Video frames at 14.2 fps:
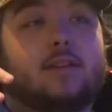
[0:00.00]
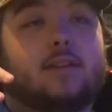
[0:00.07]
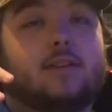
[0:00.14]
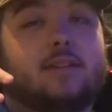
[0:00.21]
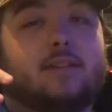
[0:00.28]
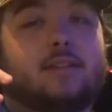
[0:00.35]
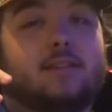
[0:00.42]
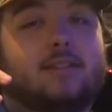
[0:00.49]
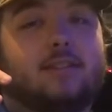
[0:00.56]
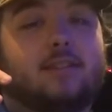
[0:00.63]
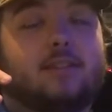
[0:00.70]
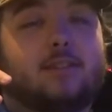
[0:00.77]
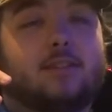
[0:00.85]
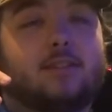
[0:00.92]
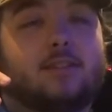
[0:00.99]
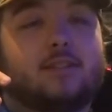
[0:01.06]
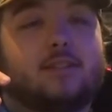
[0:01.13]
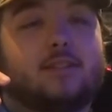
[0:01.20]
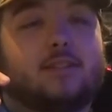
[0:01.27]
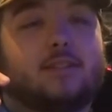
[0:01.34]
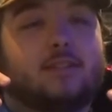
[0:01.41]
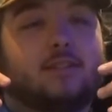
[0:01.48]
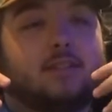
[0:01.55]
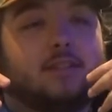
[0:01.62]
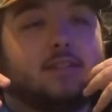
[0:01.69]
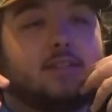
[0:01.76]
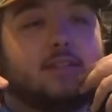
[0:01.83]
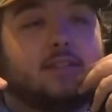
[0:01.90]

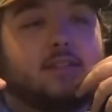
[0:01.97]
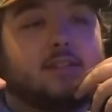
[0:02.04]
This person isn't speaking.